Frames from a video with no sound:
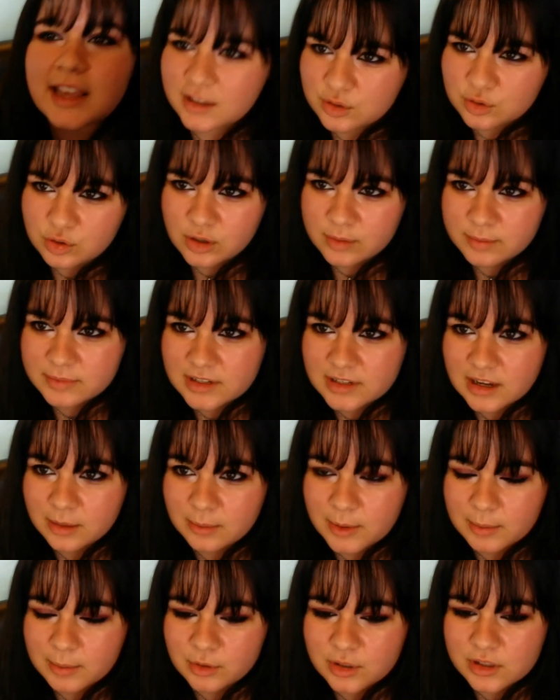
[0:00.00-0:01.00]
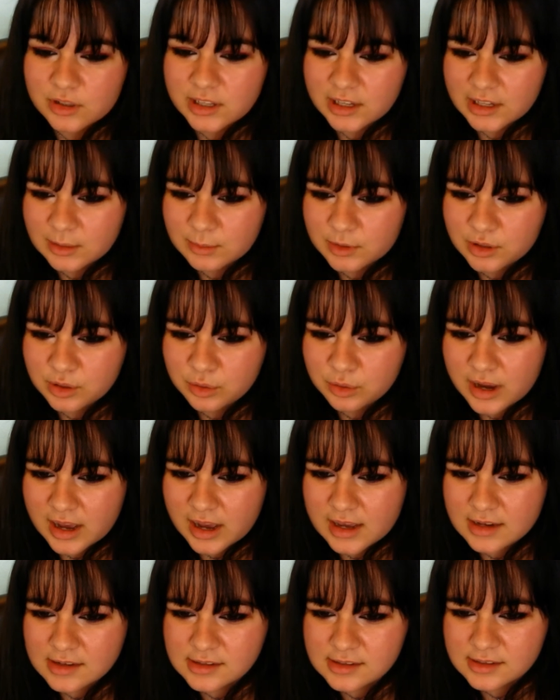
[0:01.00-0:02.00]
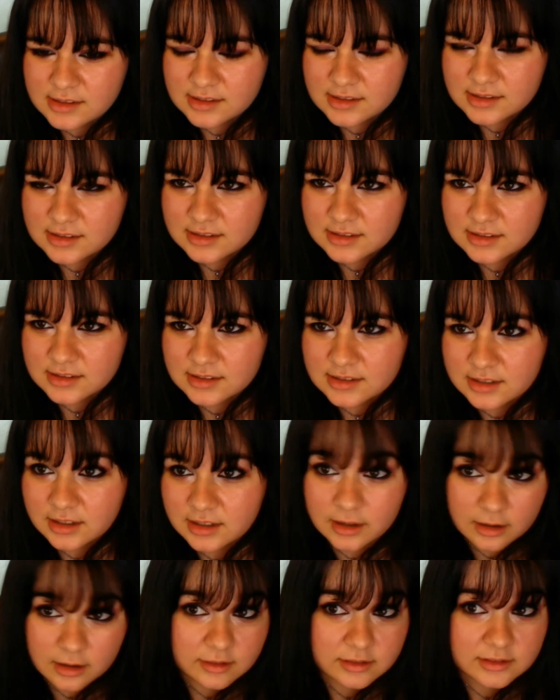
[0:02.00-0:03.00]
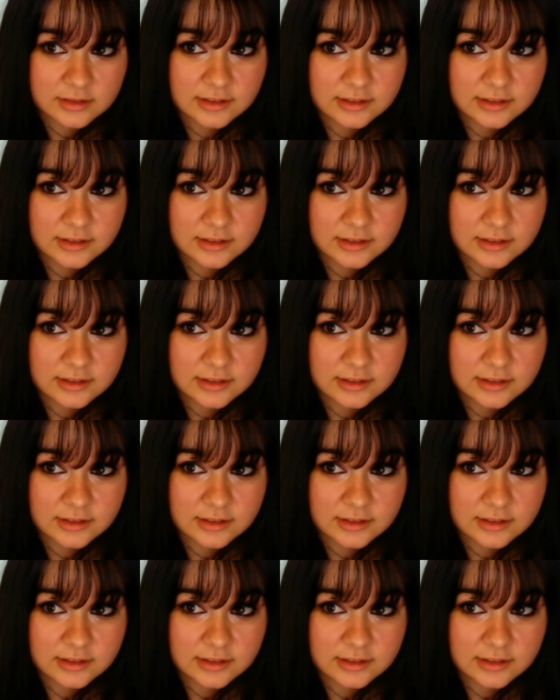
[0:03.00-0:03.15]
a trip down memory lane with you guys, you know?